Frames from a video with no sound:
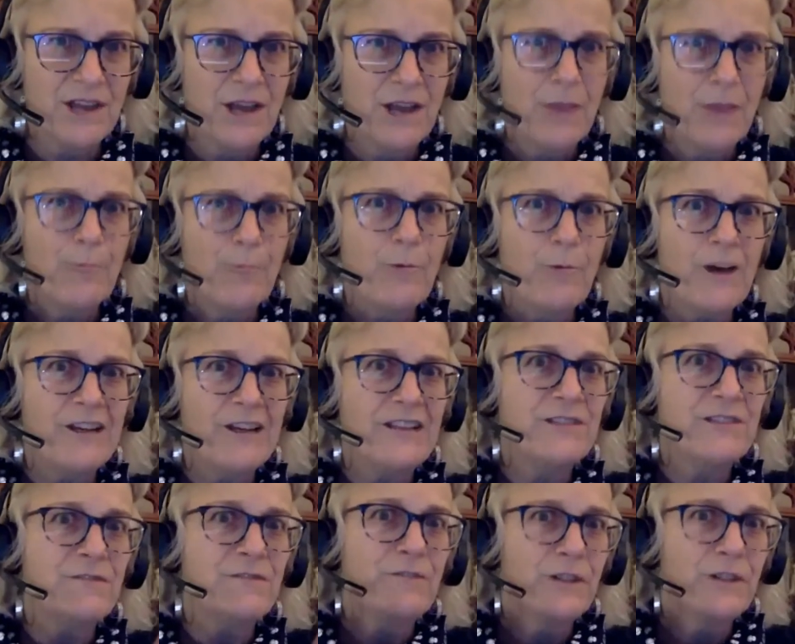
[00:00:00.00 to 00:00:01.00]
but
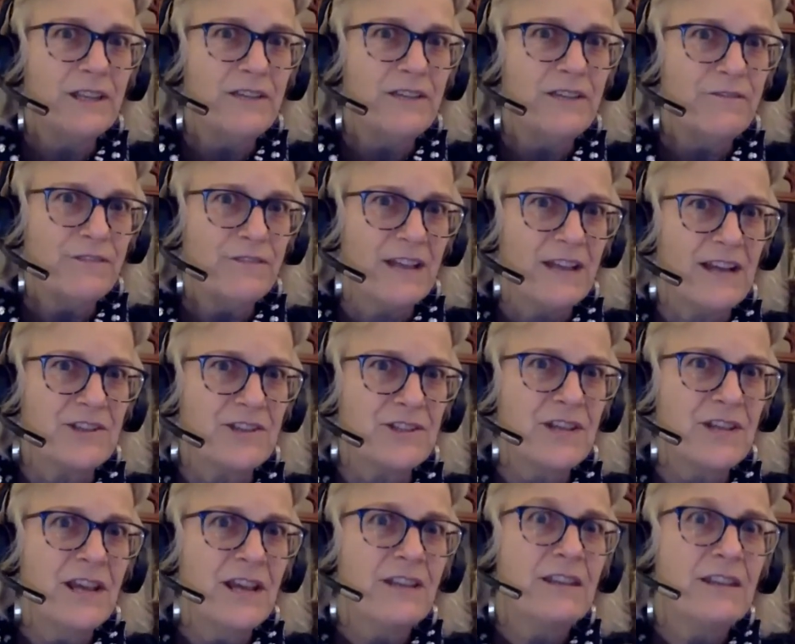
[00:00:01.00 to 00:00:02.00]
is fully fleshed.
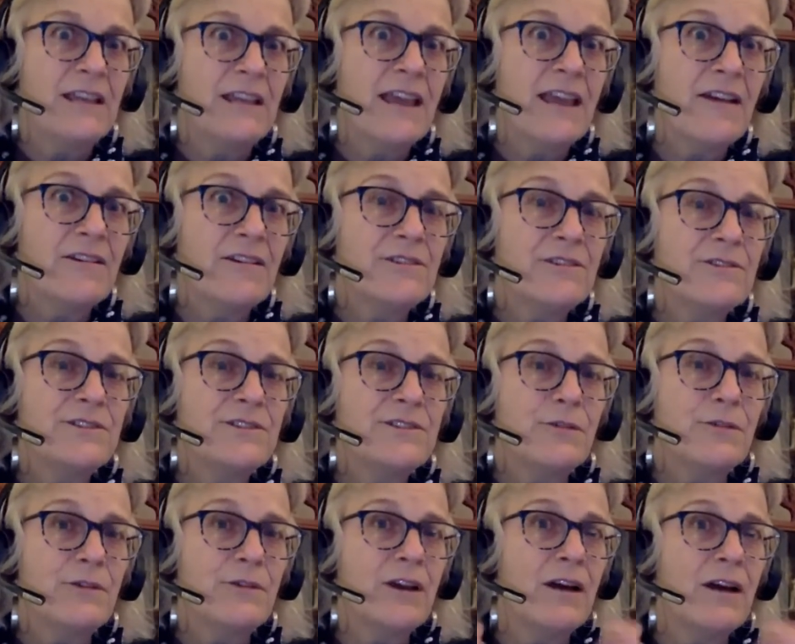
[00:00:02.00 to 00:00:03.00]
The characters
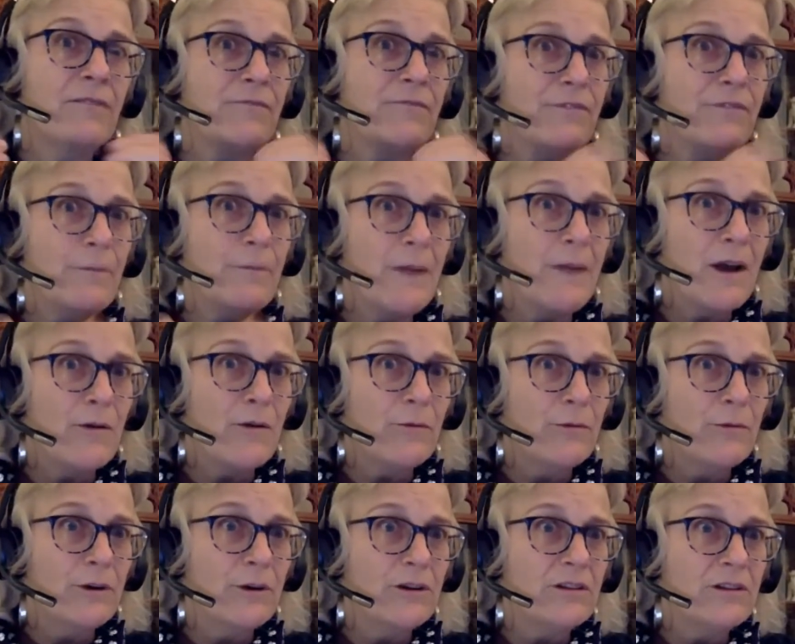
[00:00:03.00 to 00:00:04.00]
don't come from our
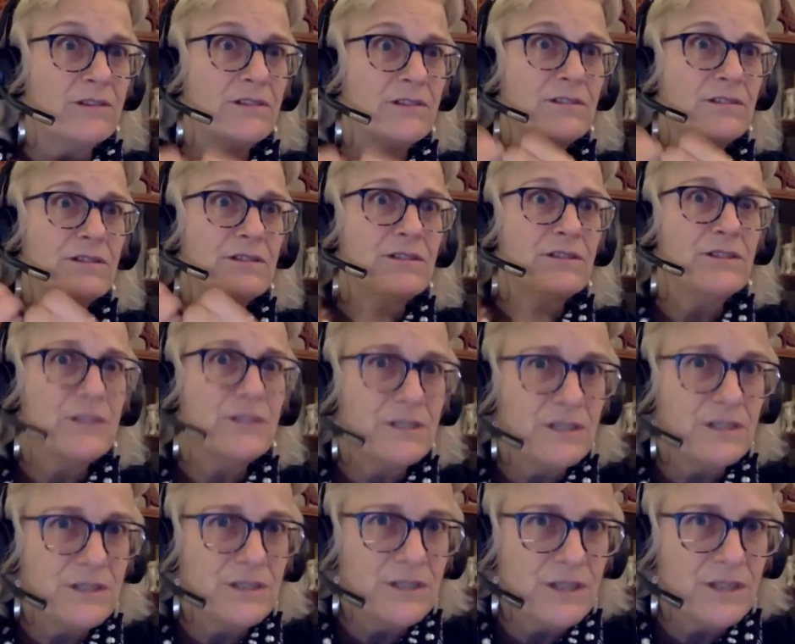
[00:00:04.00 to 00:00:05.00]
world
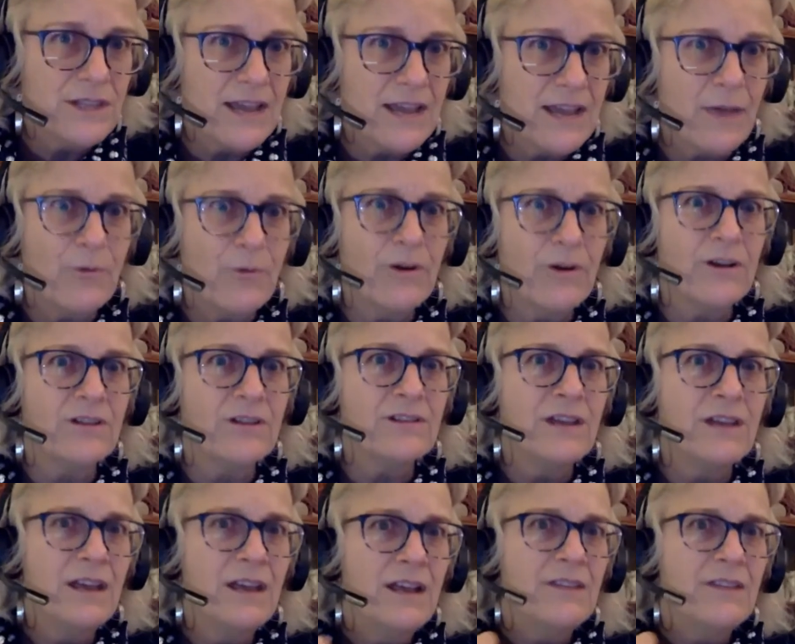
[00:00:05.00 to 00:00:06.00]
to that world.
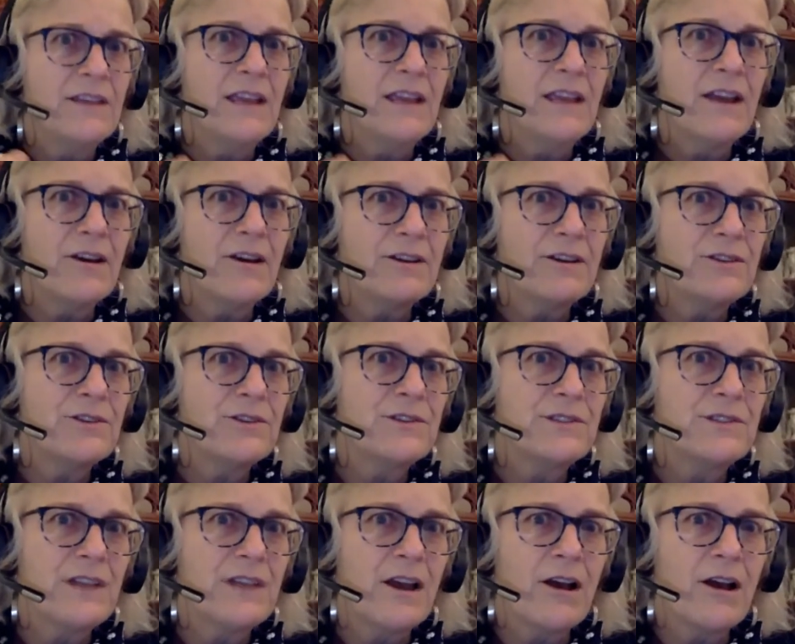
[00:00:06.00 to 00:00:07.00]
The characters,
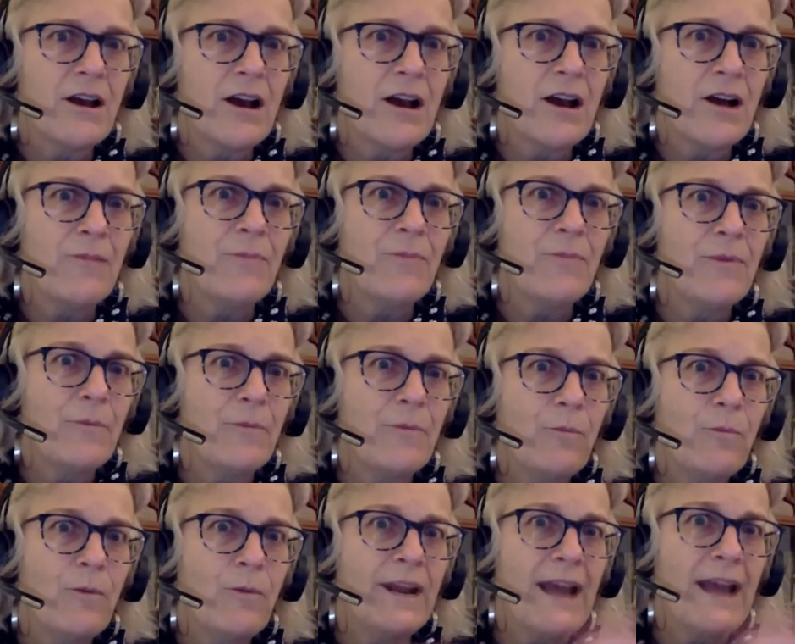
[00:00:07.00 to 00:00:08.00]
uh, um,
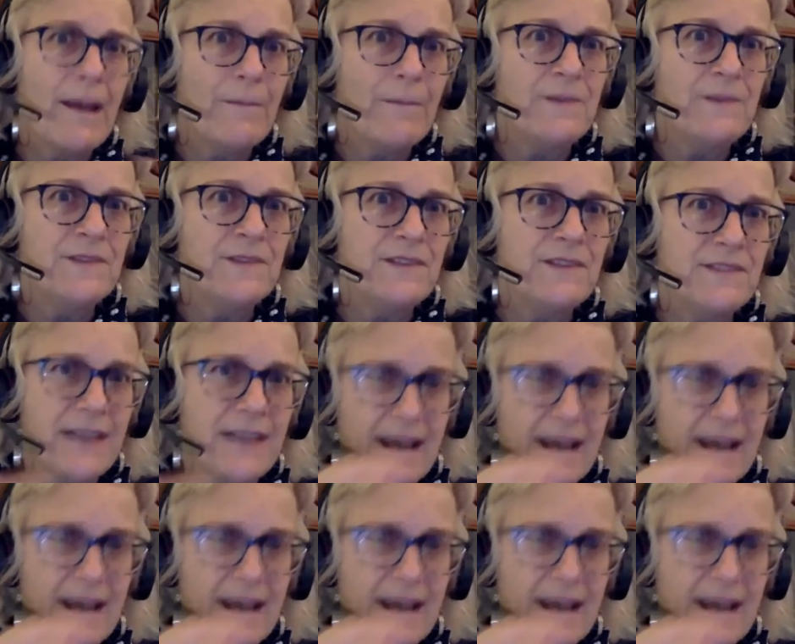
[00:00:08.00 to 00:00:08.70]
what happens is that